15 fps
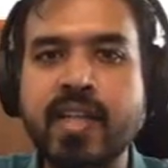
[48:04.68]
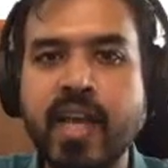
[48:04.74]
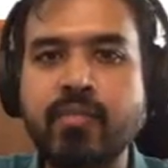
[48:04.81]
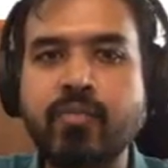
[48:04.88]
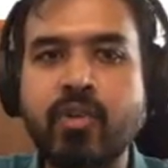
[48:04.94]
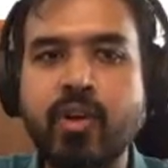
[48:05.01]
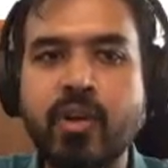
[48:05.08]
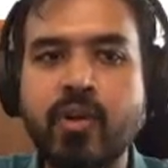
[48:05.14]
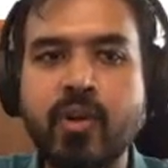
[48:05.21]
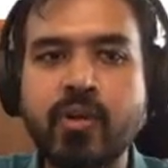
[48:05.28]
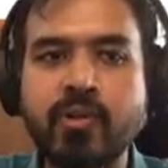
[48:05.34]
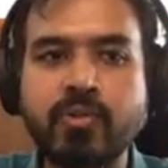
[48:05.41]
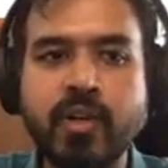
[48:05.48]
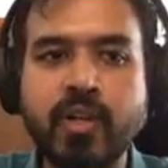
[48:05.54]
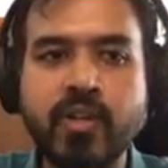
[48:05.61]
terms
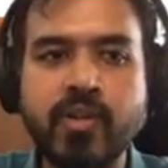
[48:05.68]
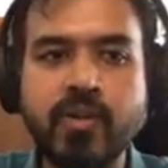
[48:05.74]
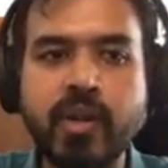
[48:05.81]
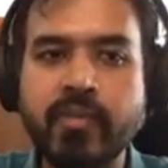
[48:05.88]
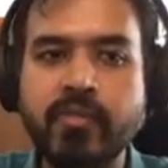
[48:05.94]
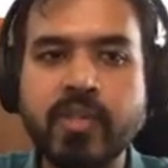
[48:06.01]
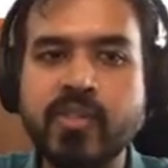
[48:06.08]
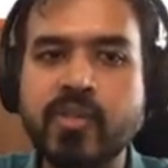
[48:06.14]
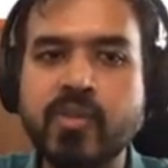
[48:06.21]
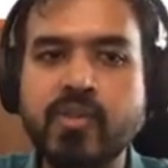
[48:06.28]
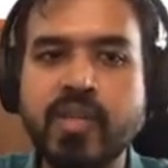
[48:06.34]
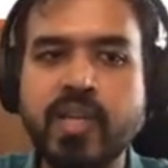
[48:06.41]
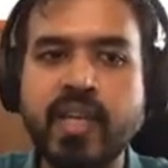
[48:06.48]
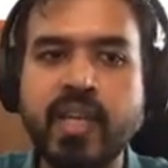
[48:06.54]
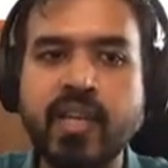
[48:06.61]
which have the EQ
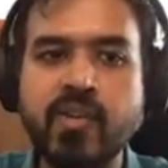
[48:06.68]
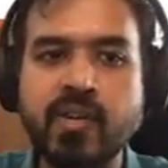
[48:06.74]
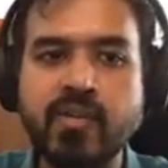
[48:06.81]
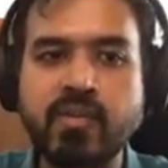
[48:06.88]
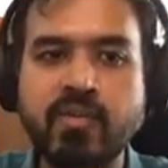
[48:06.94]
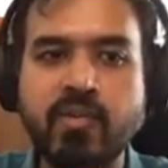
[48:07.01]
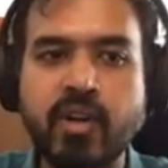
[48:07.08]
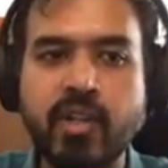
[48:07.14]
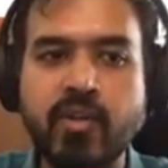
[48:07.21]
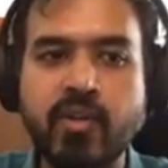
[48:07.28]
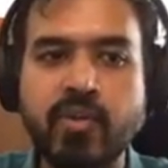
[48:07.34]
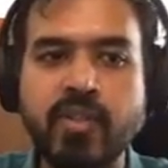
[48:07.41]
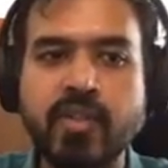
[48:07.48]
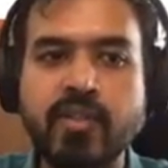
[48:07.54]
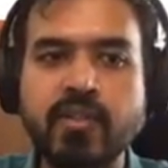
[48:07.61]
type is
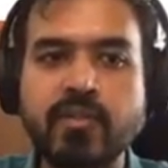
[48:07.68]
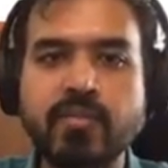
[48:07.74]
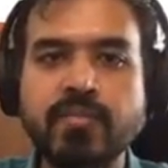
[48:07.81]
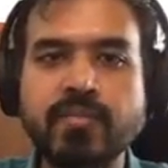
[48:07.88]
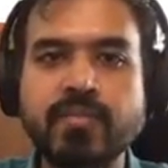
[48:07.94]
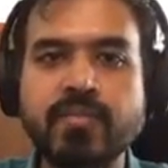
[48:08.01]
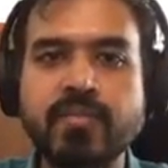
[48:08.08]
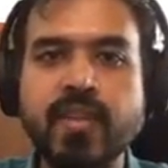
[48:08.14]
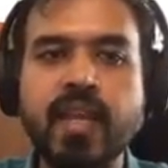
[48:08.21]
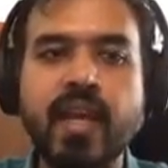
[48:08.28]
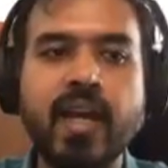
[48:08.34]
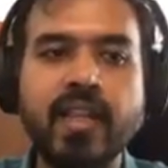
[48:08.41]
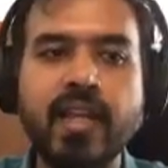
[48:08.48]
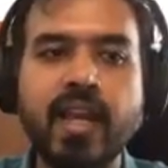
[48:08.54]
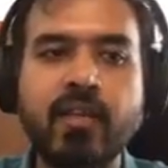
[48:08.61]
using the EQ-REFL
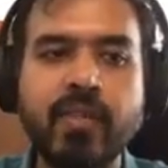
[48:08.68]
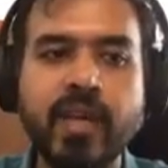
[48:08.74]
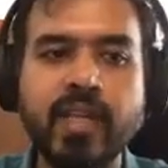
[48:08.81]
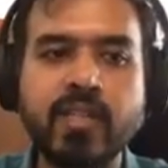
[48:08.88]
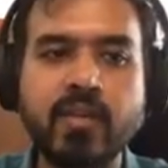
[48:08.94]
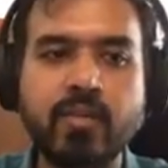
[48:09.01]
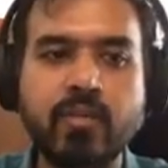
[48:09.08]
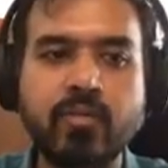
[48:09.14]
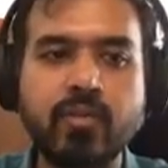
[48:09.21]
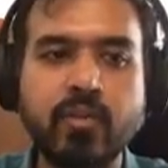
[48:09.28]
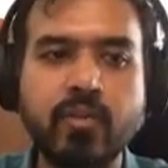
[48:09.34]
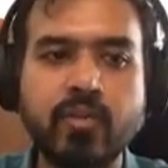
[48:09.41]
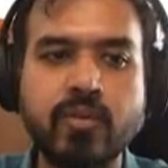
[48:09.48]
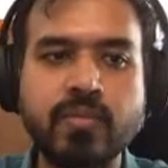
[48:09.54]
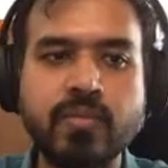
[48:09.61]
constructor that
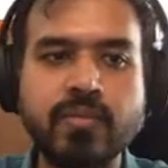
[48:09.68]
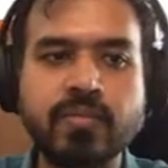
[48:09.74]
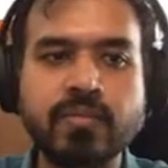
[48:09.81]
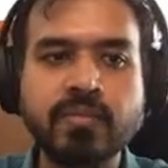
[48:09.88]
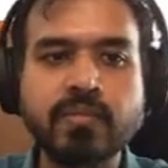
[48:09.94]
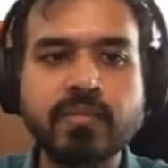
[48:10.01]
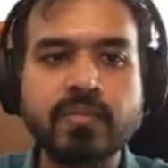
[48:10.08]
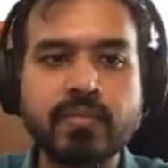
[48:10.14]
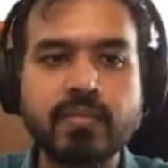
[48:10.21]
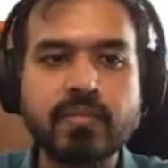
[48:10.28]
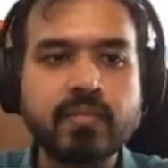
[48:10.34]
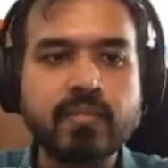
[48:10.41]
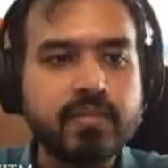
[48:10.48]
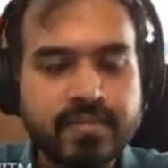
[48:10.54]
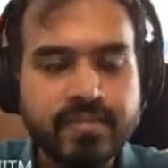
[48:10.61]
takes exactly one
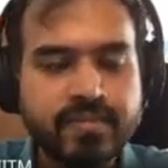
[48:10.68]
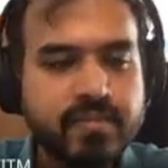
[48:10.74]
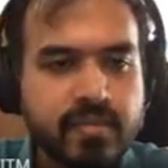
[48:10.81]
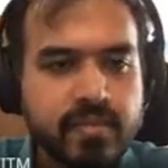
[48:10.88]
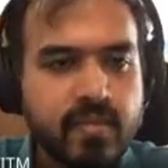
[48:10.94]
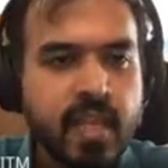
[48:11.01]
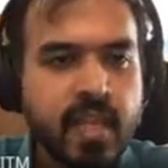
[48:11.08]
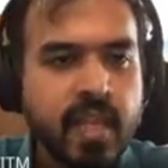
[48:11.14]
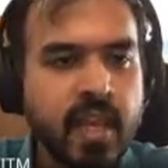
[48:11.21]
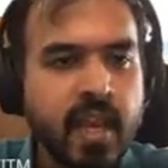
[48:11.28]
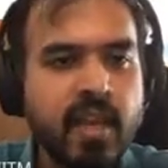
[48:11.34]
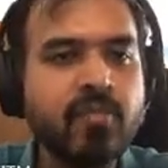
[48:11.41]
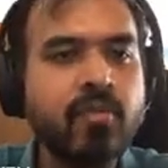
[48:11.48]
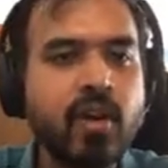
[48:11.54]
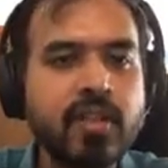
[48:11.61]
argument,
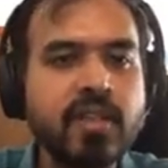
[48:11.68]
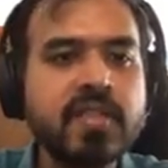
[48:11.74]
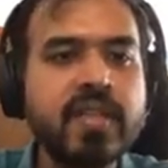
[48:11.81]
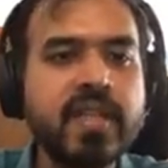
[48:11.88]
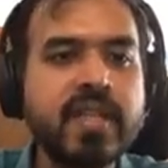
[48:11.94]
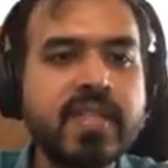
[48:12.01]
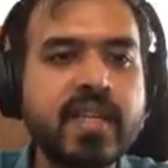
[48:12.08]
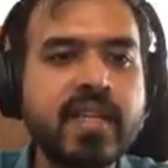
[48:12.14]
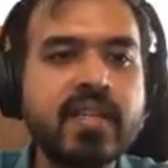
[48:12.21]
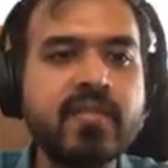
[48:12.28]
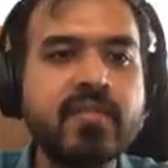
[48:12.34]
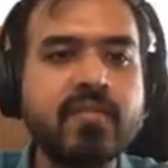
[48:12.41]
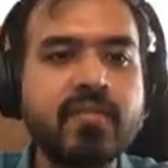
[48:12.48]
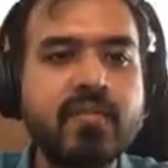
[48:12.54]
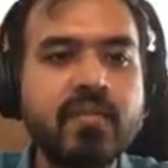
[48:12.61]
right? So
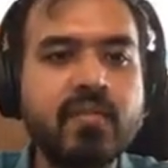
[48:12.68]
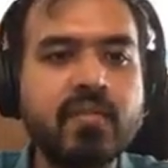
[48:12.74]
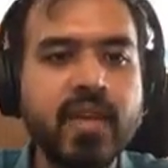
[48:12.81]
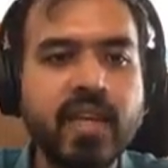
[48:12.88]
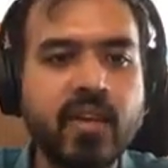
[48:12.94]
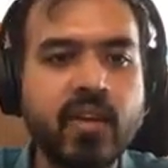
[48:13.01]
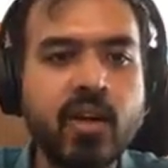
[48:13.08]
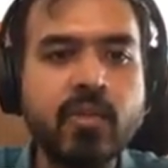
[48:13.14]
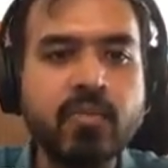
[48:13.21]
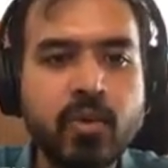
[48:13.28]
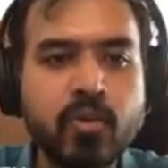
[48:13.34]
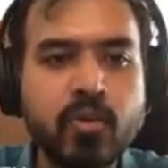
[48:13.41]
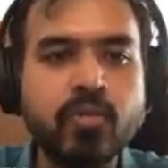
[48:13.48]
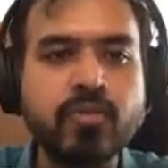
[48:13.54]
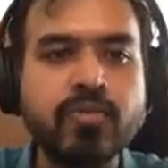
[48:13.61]
we cannot ever
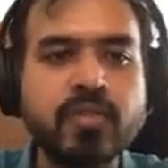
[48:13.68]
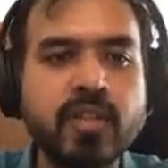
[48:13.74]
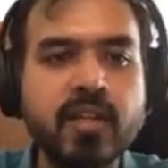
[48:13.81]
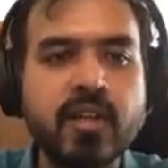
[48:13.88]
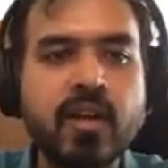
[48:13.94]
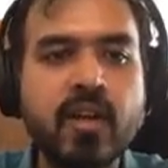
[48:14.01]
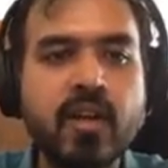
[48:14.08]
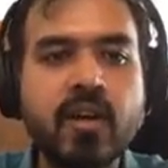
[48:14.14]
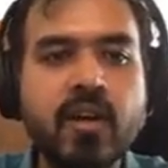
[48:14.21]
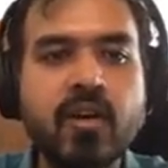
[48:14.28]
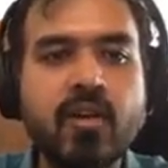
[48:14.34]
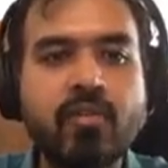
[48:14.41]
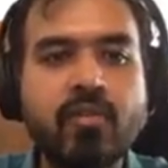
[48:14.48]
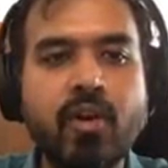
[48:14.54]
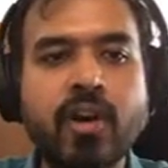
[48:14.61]
construct
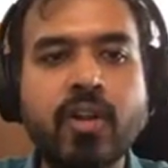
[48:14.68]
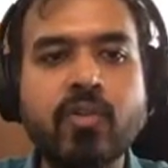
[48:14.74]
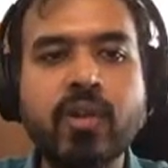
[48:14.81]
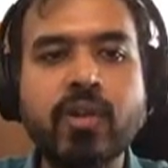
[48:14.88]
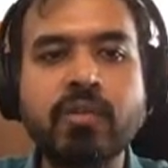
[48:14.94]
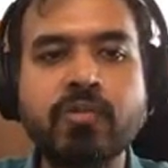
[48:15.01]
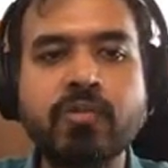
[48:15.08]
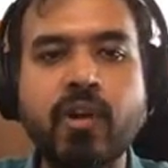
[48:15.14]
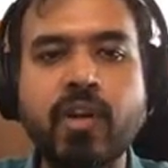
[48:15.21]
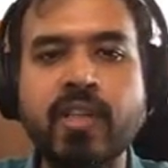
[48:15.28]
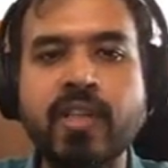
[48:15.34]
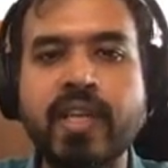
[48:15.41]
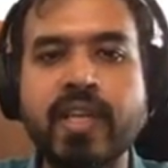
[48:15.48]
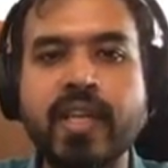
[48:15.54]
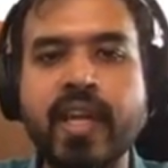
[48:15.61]
42 equals
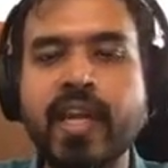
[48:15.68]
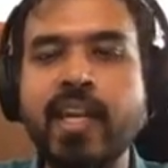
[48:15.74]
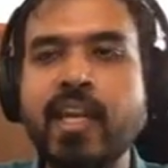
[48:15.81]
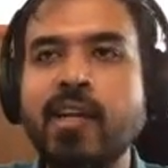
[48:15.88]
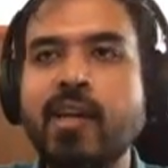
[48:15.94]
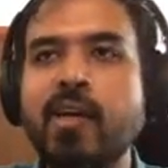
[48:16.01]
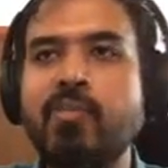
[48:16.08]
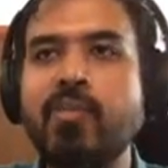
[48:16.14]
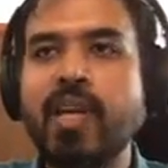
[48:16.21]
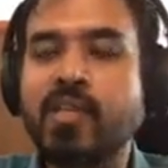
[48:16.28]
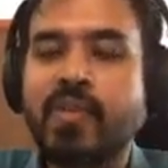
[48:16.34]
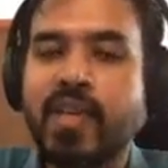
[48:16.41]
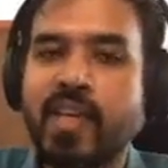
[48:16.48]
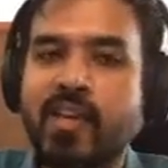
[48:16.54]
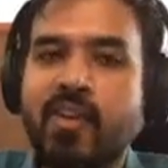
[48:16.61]
43, proof for that.
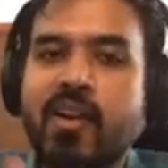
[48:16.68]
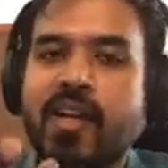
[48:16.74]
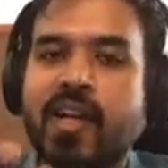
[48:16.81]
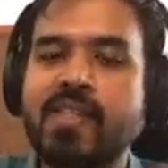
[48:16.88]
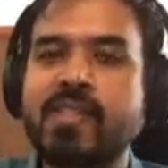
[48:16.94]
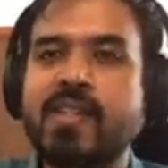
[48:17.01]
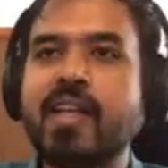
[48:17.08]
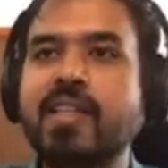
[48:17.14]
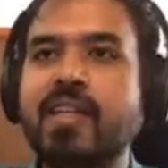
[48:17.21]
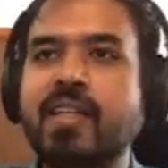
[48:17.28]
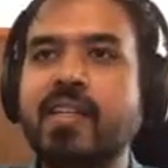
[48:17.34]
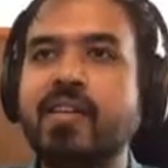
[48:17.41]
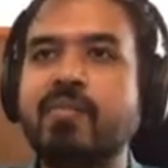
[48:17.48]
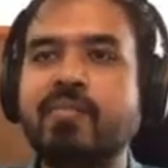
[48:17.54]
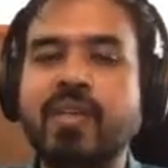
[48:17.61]
And hence 42
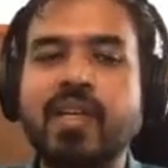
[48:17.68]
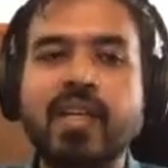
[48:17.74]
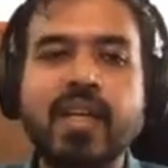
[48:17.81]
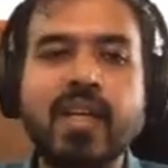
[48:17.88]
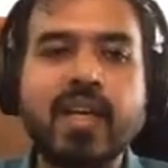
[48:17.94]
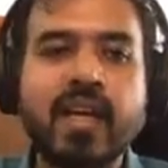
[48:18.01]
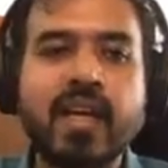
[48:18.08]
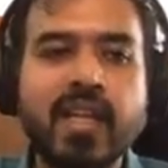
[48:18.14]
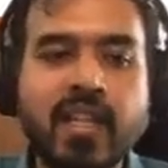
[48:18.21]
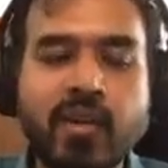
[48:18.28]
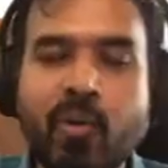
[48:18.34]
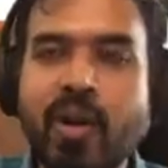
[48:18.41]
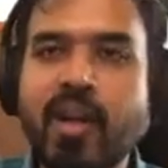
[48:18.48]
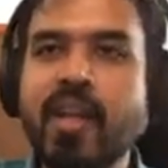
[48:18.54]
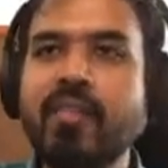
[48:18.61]
equals 43 is
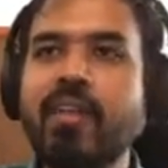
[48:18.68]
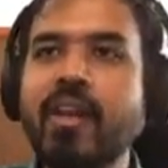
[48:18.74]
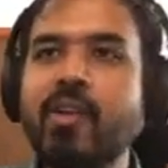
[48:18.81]
not true,